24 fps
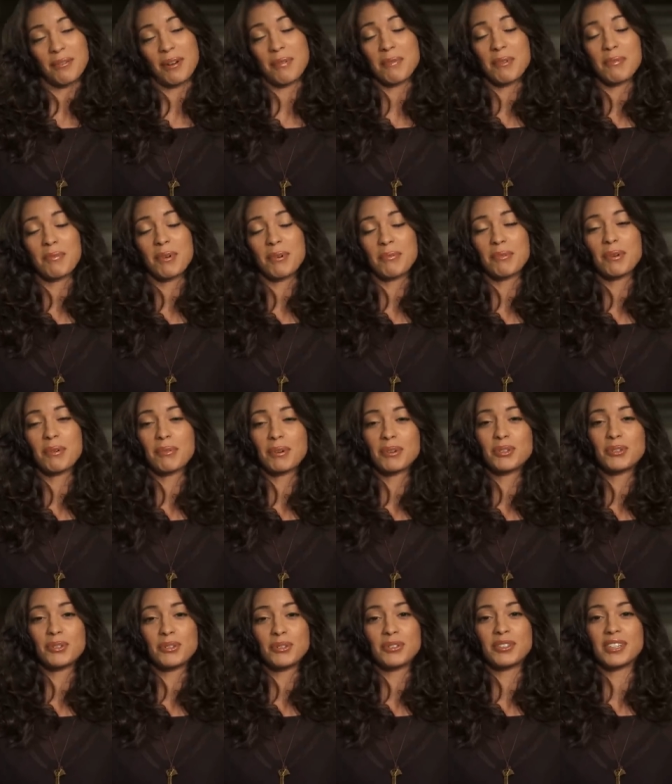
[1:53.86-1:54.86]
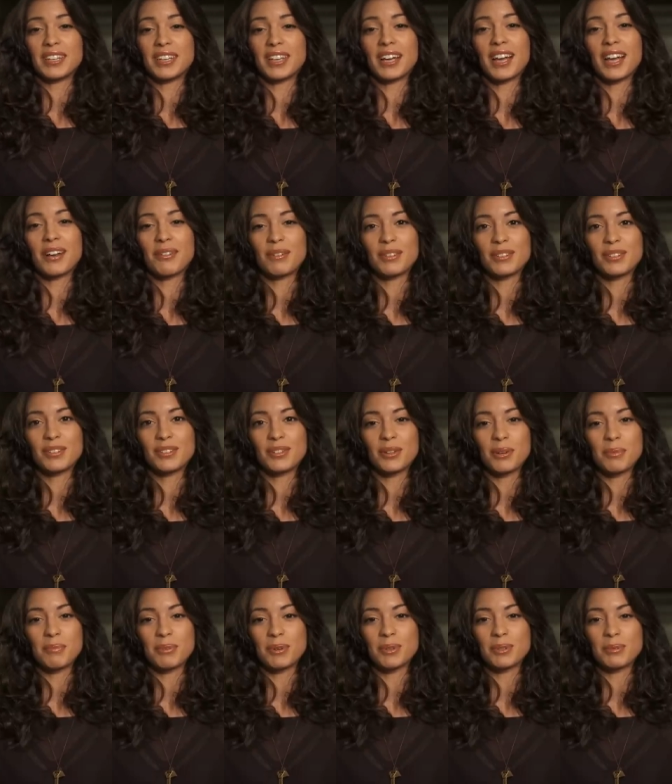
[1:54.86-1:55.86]
mean, when we were shooting, I was
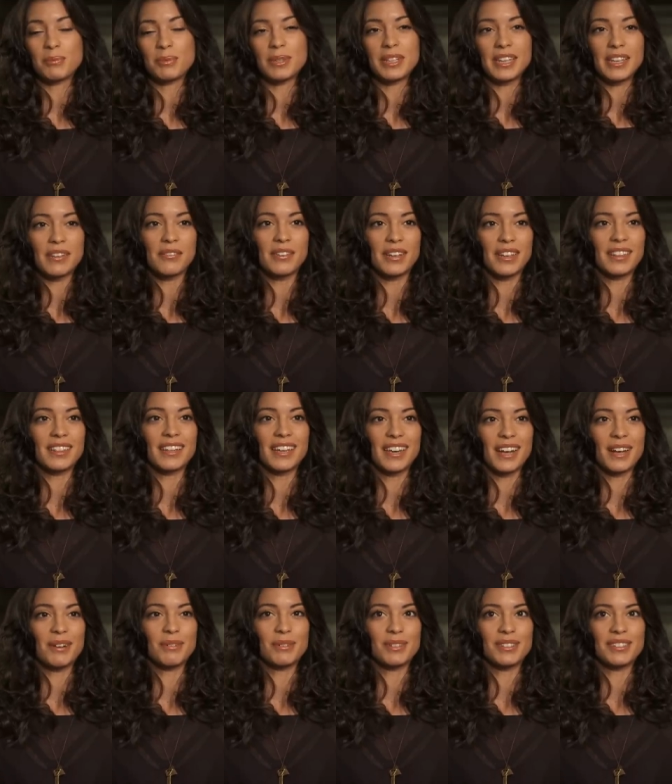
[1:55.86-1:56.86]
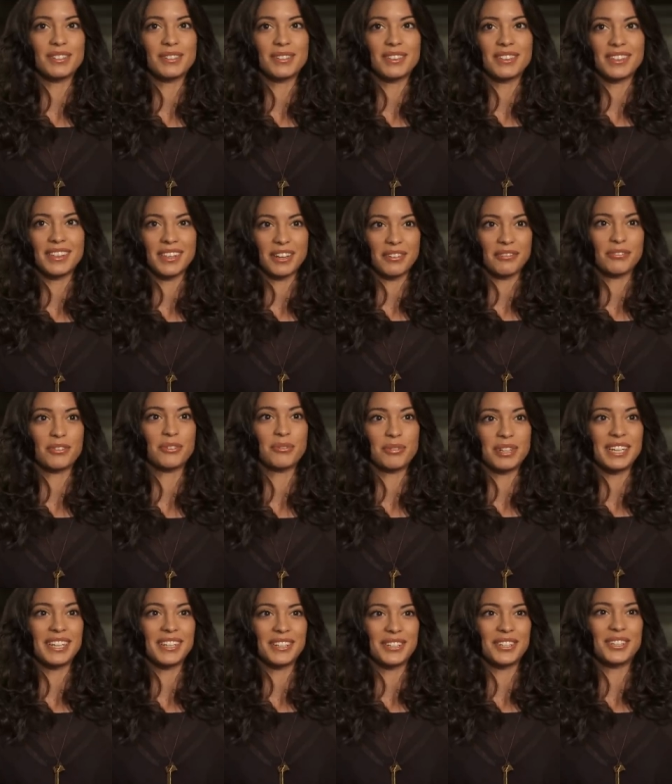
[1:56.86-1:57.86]
almost believing that I was there for
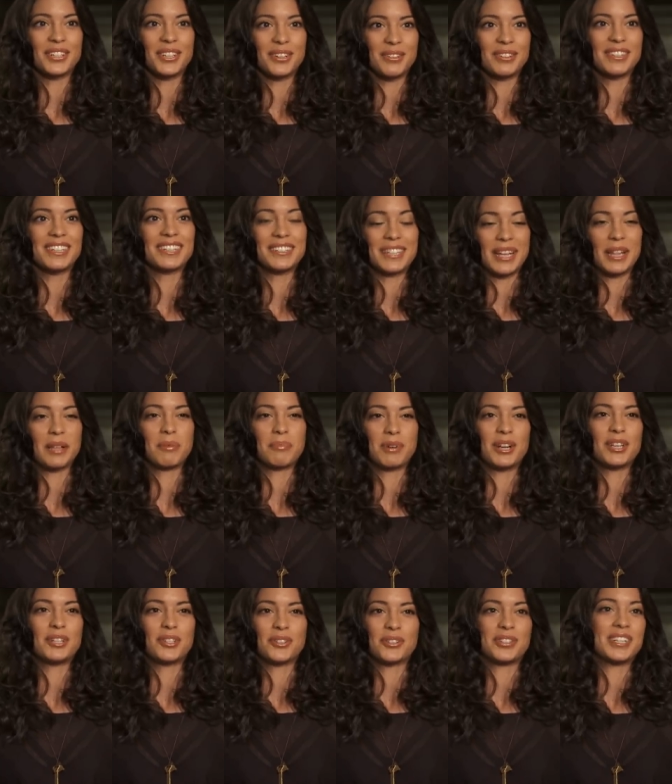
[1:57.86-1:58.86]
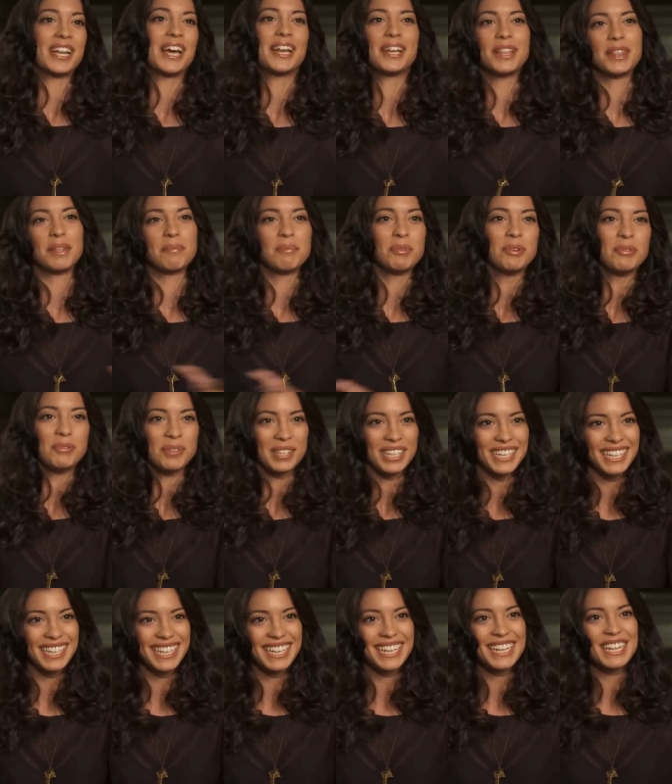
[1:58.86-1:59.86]
real, in the celebration, not in the
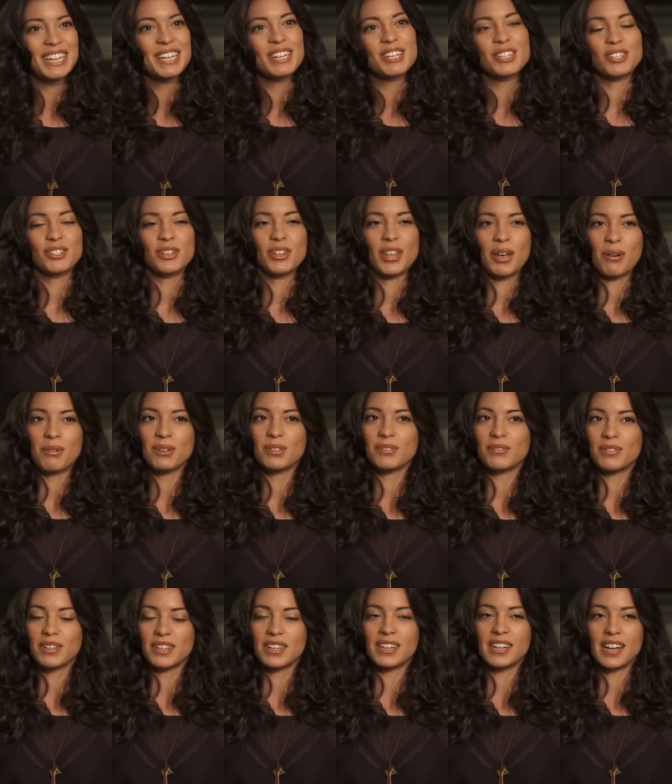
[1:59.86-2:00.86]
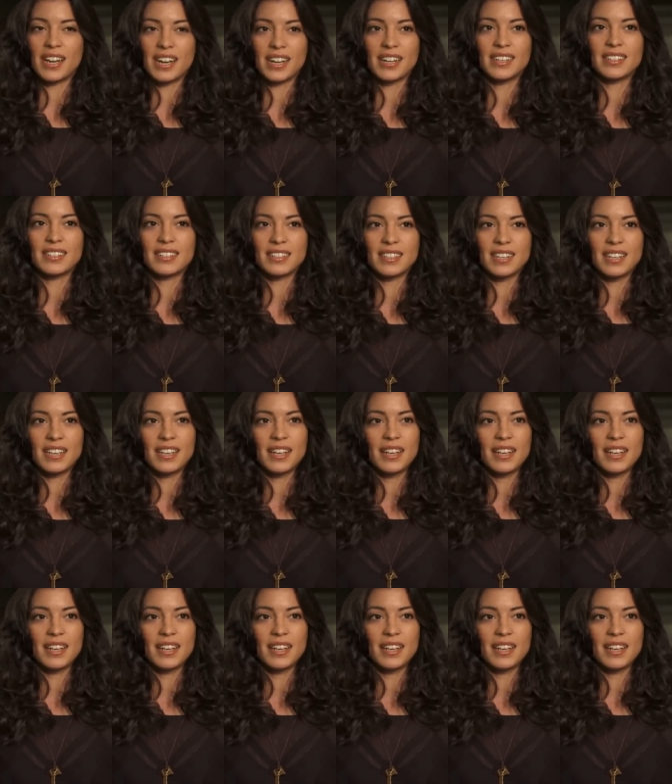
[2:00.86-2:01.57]
movie. So that was very nice,